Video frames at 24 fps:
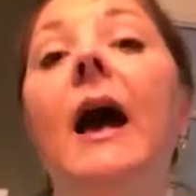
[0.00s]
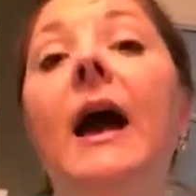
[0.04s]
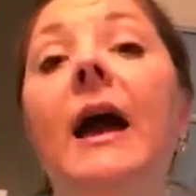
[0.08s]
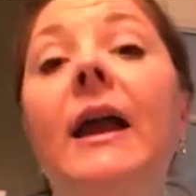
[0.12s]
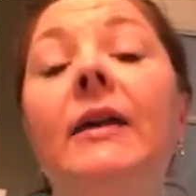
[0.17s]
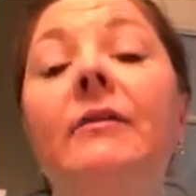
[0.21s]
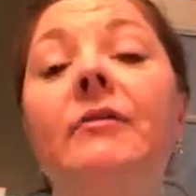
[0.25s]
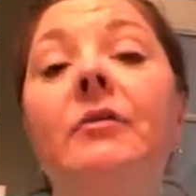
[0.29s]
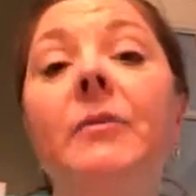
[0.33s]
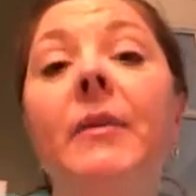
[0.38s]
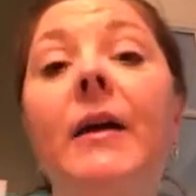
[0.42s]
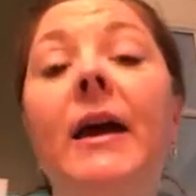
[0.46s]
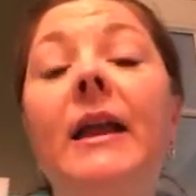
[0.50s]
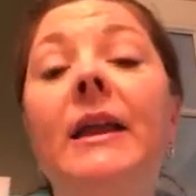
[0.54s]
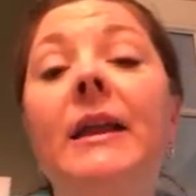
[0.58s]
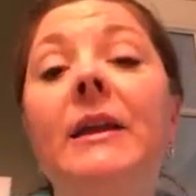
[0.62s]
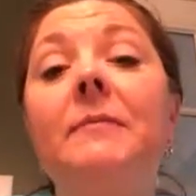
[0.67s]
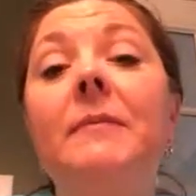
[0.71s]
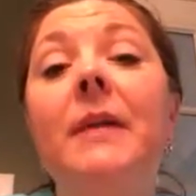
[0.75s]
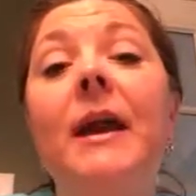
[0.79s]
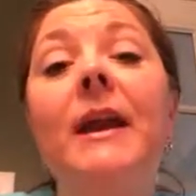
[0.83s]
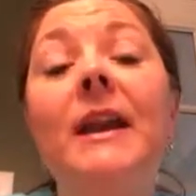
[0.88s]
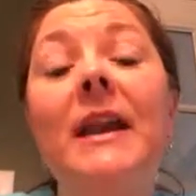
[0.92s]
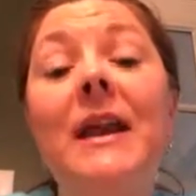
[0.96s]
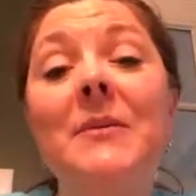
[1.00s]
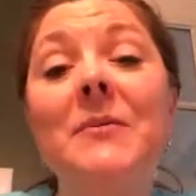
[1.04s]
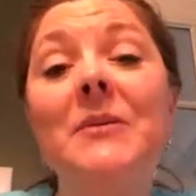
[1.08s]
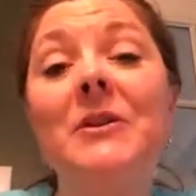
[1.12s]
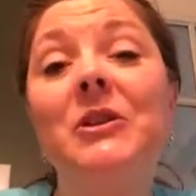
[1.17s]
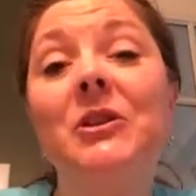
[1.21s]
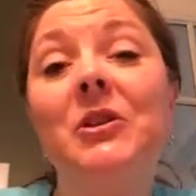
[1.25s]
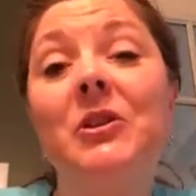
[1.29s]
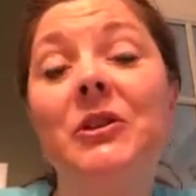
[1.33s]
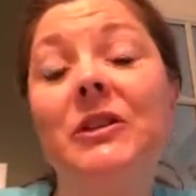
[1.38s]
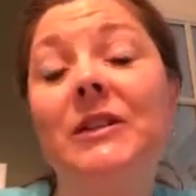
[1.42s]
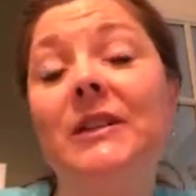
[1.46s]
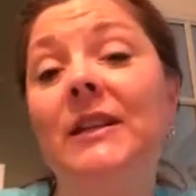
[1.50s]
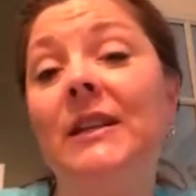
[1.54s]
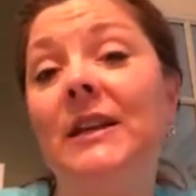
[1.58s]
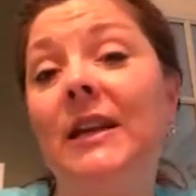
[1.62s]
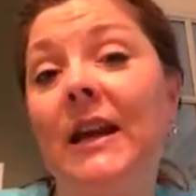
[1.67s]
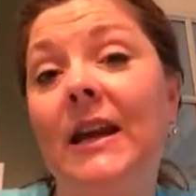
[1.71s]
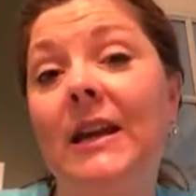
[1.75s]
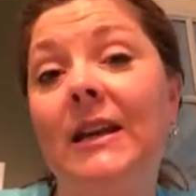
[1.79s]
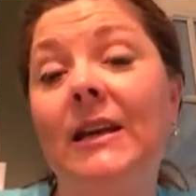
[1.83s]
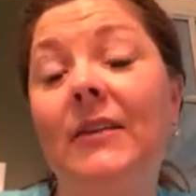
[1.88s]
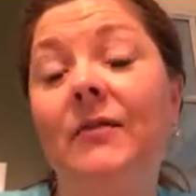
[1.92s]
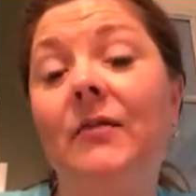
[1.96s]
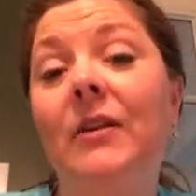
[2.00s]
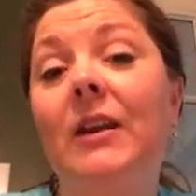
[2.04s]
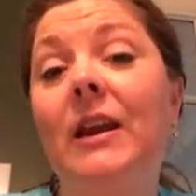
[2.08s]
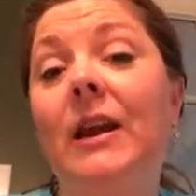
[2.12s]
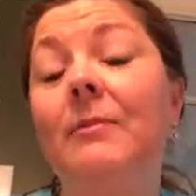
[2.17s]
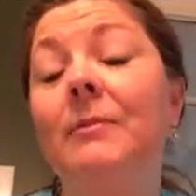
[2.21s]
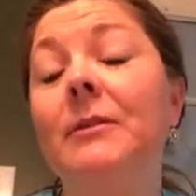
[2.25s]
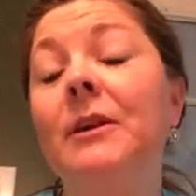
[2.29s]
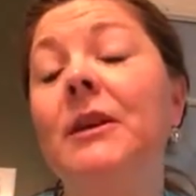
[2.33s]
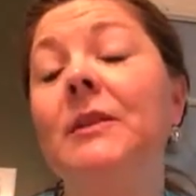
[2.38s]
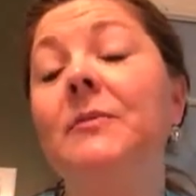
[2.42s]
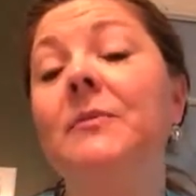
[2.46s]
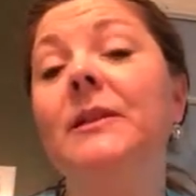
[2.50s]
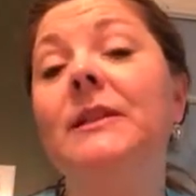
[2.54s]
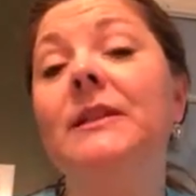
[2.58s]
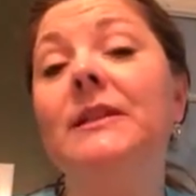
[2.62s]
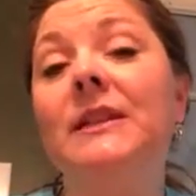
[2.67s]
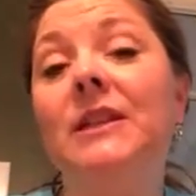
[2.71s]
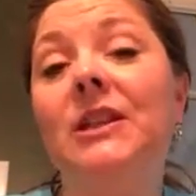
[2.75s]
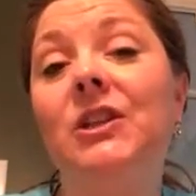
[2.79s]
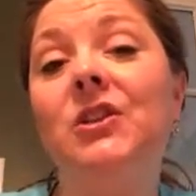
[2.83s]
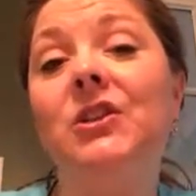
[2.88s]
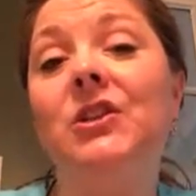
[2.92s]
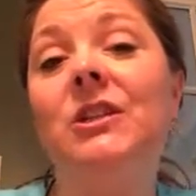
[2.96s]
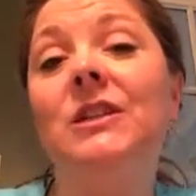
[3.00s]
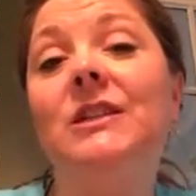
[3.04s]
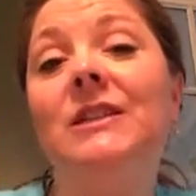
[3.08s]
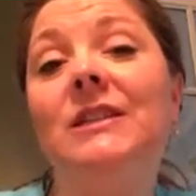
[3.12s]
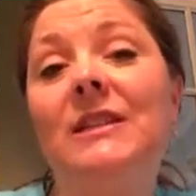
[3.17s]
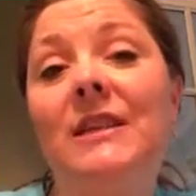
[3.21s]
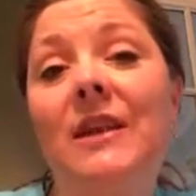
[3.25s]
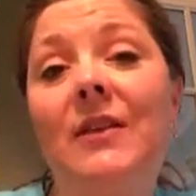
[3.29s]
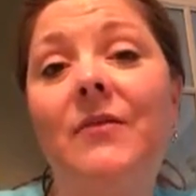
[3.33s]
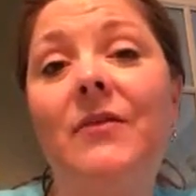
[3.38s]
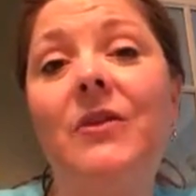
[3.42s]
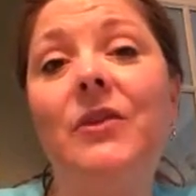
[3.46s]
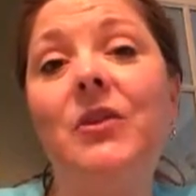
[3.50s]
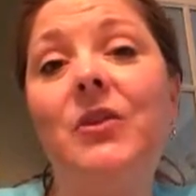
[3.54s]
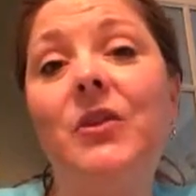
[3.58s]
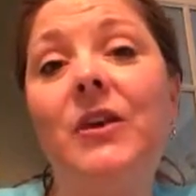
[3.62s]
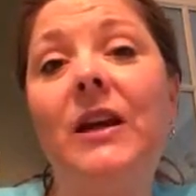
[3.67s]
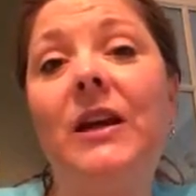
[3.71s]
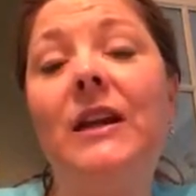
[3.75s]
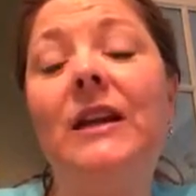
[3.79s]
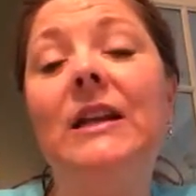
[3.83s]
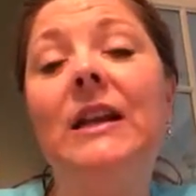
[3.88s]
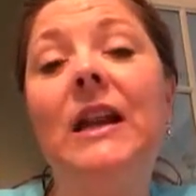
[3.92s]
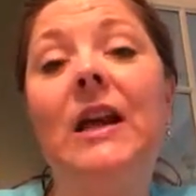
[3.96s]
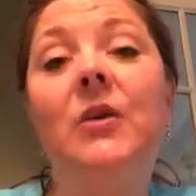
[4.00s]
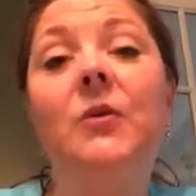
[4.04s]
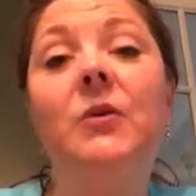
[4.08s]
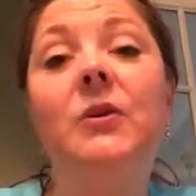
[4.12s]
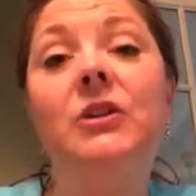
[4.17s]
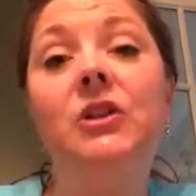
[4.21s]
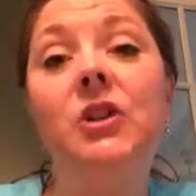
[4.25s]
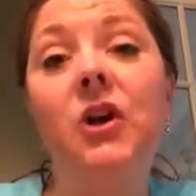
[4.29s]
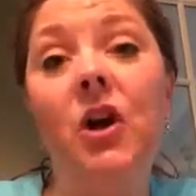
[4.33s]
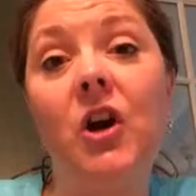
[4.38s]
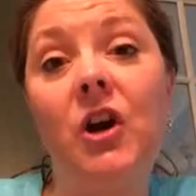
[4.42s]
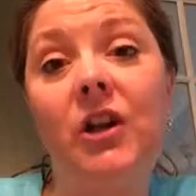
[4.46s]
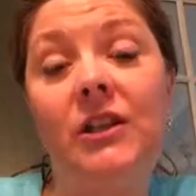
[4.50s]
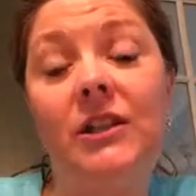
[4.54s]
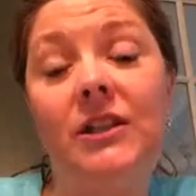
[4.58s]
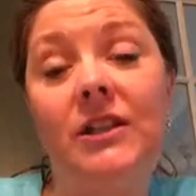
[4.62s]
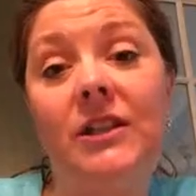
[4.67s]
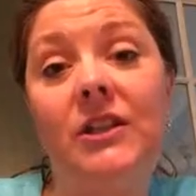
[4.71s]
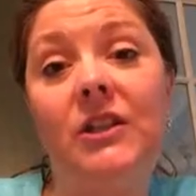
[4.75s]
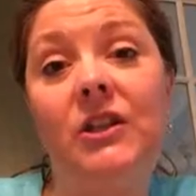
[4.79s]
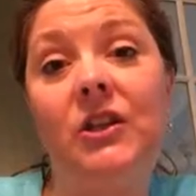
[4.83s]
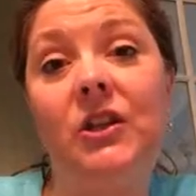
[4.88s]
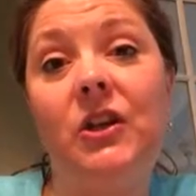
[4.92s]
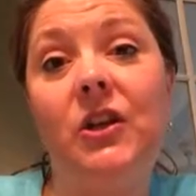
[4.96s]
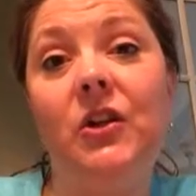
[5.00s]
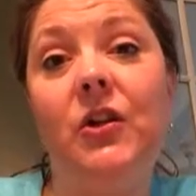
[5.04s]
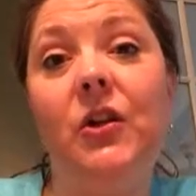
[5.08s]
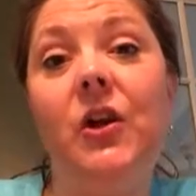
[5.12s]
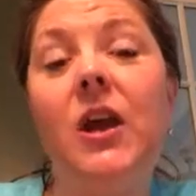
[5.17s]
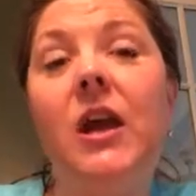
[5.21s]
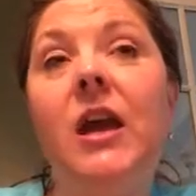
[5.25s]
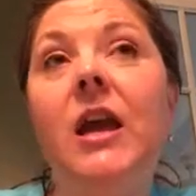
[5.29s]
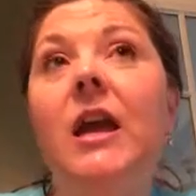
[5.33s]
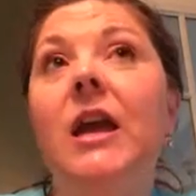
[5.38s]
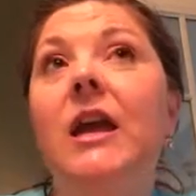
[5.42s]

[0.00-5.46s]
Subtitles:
Hi everybody, my name is Kristen Cundiff and I'm going to be teaching 7th grade language arts this year.